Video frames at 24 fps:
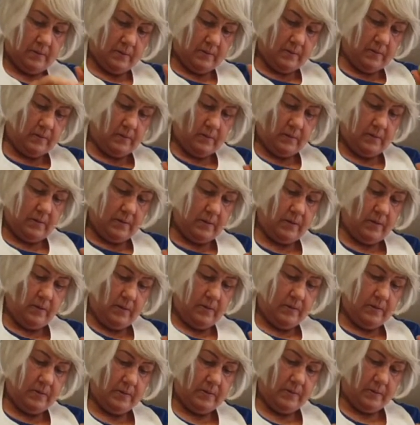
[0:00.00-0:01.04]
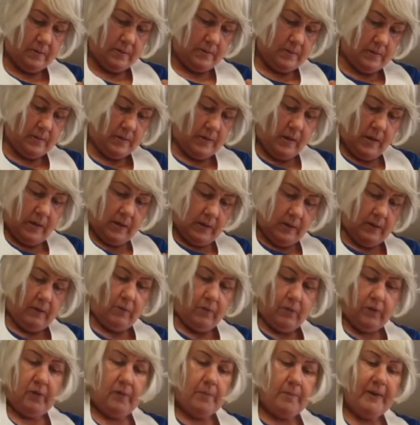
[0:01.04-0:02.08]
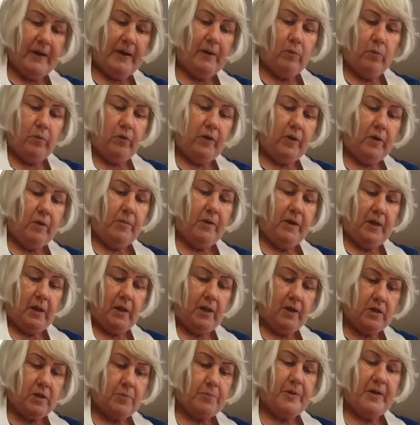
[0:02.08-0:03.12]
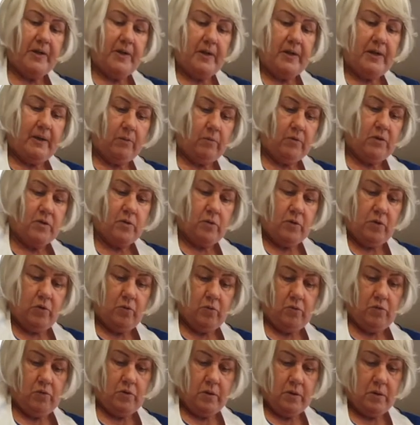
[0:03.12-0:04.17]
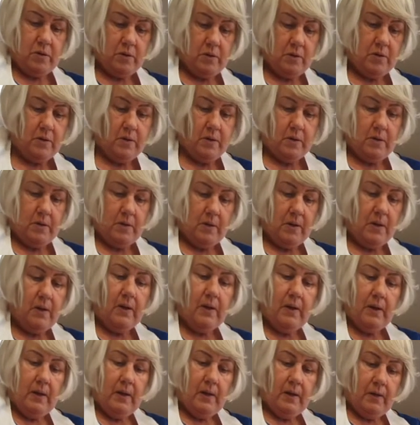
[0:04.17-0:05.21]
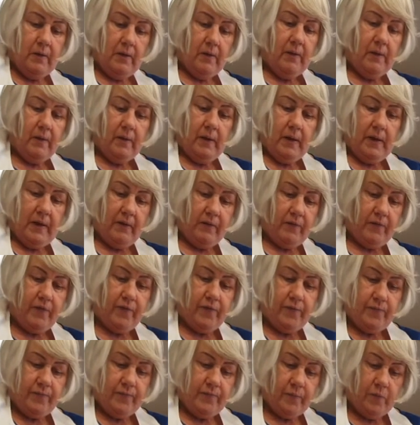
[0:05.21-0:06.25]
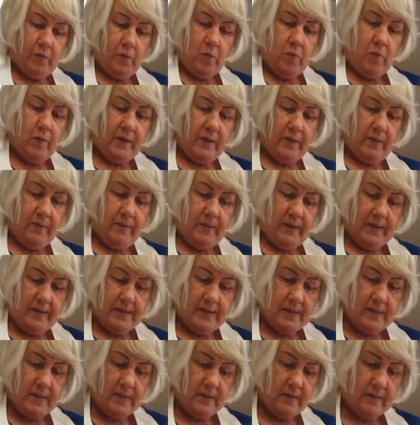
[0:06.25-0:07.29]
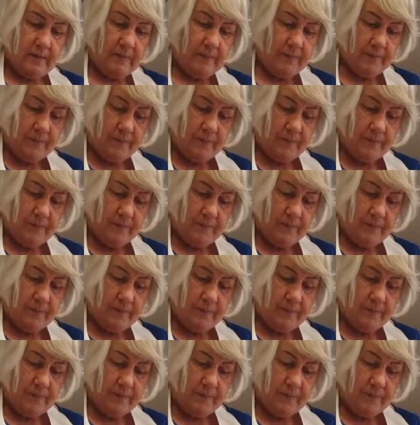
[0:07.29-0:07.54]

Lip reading: Okay? Now it's a mound in the middle. I'll spread it out so I don't let it go anywhere else.